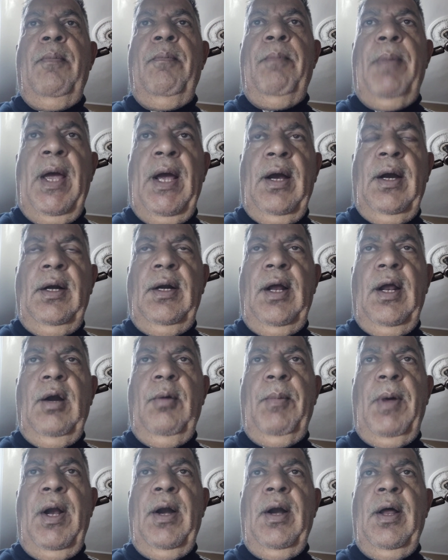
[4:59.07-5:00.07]

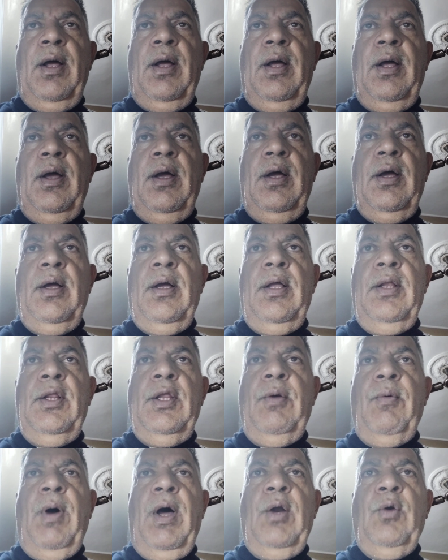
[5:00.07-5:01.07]
Venkataramana
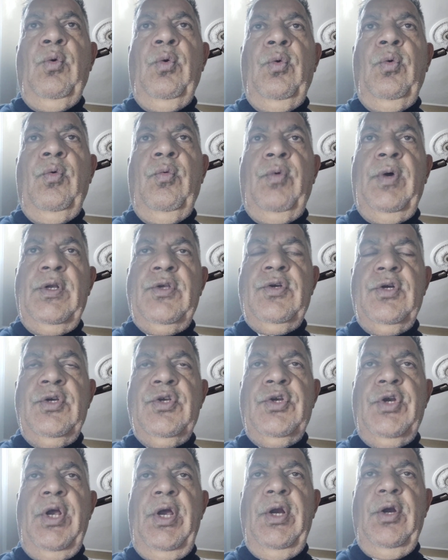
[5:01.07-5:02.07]
Devaru versus
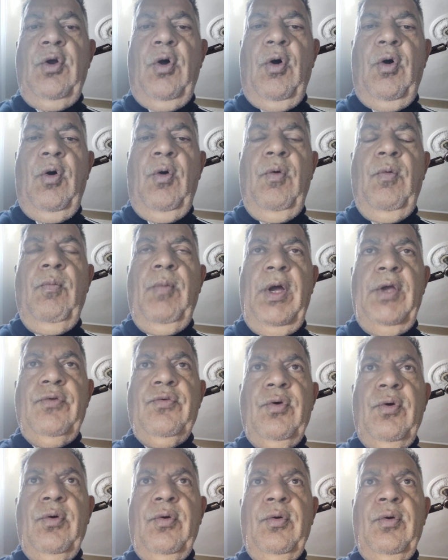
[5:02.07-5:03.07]
State of
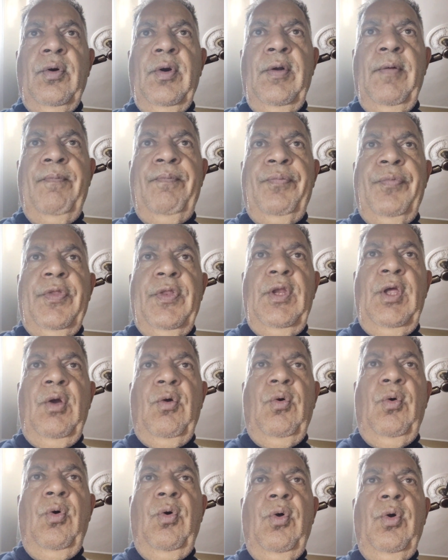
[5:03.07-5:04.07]
Mysore, the
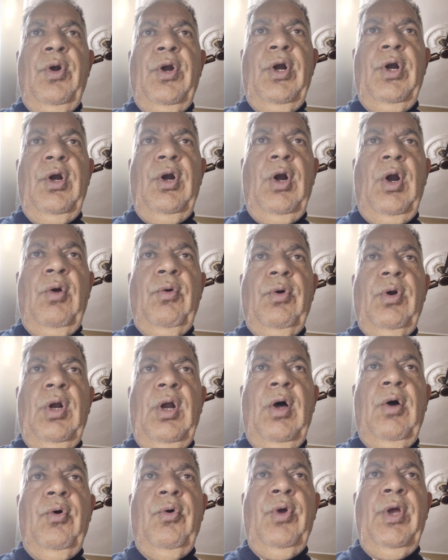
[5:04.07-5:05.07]
court did not
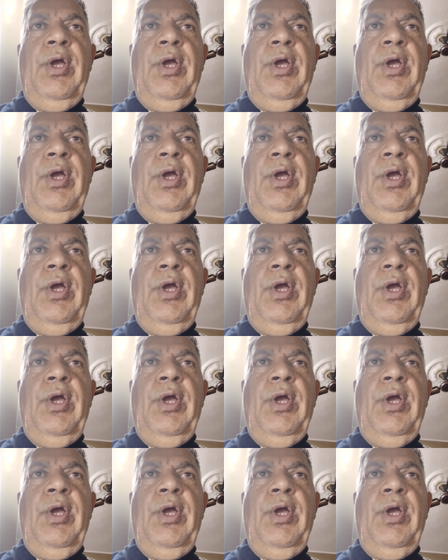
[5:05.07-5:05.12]
allow